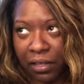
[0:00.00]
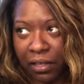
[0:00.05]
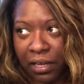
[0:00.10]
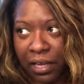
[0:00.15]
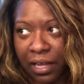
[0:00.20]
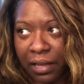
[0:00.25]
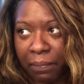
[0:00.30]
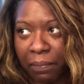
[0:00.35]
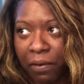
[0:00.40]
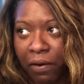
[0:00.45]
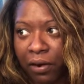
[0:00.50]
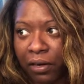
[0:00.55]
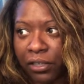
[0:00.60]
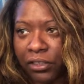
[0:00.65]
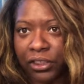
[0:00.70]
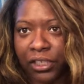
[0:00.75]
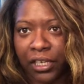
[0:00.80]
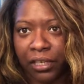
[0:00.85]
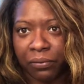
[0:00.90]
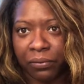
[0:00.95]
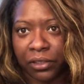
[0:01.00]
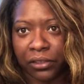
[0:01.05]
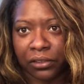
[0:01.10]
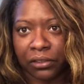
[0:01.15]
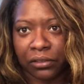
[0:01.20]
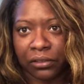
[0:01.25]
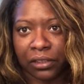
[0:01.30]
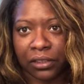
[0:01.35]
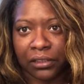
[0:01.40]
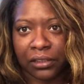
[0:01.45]
like part of January
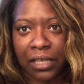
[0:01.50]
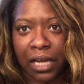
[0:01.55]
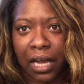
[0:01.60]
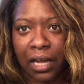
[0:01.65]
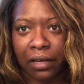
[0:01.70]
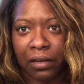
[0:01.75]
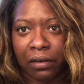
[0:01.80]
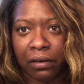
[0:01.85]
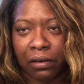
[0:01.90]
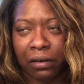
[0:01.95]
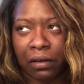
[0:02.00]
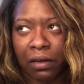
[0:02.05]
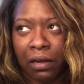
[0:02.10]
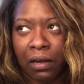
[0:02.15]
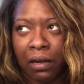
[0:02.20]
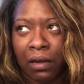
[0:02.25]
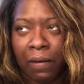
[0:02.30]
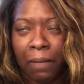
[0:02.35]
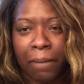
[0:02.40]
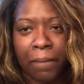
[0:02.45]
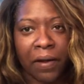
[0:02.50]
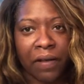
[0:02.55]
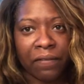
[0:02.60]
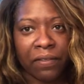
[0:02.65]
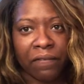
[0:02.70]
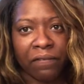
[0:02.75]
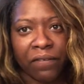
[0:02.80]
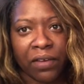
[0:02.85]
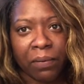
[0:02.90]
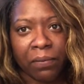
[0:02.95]
to the entire
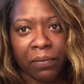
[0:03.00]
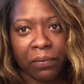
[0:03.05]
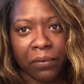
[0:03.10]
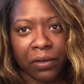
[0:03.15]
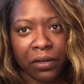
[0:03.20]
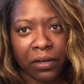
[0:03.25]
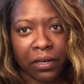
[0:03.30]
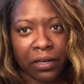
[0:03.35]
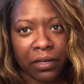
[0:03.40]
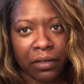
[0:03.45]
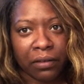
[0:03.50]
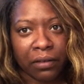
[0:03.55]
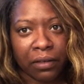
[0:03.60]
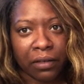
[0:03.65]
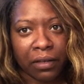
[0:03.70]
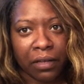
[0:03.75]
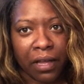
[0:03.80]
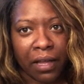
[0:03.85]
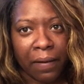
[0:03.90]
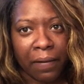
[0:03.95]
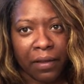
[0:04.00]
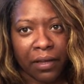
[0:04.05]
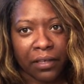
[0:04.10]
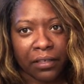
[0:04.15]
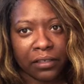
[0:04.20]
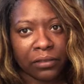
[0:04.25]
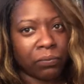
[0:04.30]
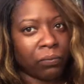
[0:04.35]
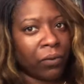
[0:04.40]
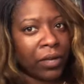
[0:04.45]
month of February,
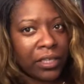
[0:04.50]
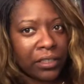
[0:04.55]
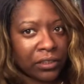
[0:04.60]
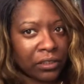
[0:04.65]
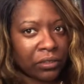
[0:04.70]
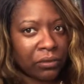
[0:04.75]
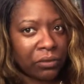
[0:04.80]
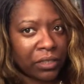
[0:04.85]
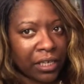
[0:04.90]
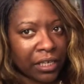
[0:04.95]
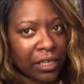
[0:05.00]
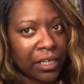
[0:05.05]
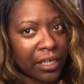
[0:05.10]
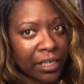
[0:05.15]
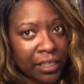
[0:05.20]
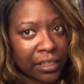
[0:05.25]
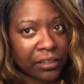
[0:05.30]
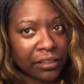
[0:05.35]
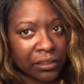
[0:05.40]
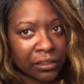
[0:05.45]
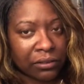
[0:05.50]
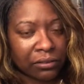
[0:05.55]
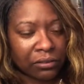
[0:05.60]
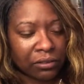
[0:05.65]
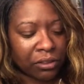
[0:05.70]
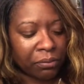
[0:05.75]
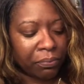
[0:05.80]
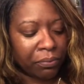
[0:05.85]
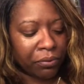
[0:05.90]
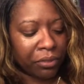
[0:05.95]
and wait till you get into
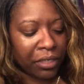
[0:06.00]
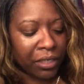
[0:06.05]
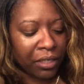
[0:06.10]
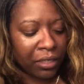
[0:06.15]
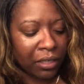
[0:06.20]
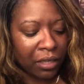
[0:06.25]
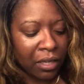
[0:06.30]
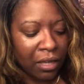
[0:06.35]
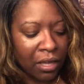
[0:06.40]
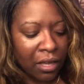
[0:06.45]
spring.